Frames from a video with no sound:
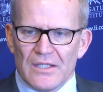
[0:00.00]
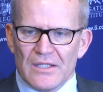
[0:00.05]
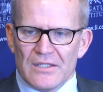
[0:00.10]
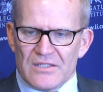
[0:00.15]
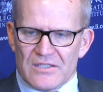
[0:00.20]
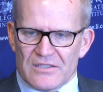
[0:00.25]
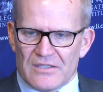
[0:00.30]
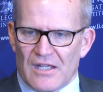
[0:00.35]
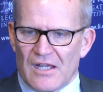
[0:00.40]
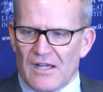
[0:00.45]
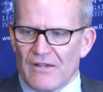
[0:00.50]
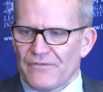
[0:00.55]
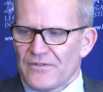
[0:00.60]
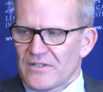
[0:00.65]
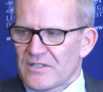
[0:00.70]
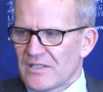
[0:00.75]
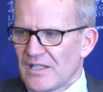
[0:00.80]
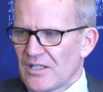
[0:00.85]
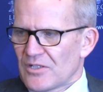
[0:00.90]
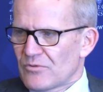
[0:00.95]
staff,
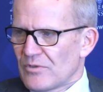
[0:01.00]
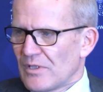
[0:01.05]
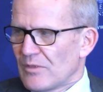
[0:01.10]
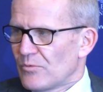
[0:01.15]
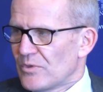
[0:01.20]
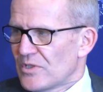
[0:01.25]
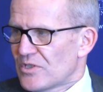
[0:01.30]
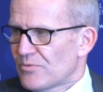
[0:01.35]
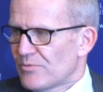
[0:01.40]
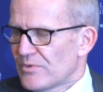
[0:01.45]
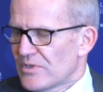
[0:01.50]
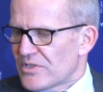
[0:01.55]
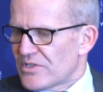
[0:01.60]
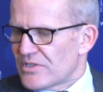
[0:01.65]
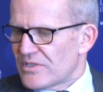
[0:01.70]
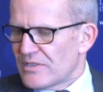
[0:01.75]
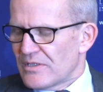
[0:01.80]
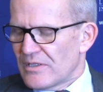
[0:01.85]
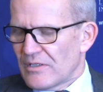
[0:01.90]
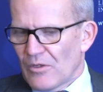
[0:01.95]
etc., which
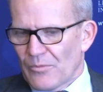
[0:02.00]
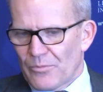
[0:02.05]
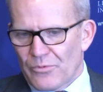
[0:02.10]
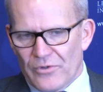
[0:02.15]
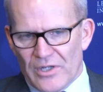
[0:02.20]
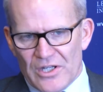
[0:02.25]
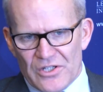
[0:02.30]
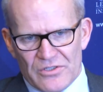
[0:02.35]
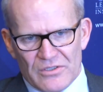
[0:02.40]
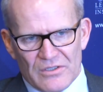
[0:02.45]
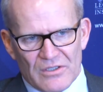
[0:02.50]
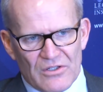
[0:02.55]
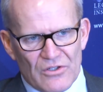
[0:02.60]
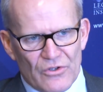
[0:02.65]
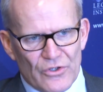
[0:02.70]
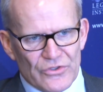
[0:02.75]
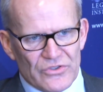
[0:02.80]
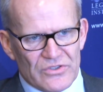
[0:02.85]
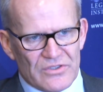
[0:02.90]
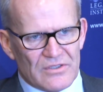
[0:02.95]
was the operational
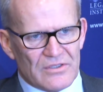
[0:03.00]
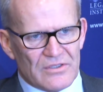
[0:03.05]
cost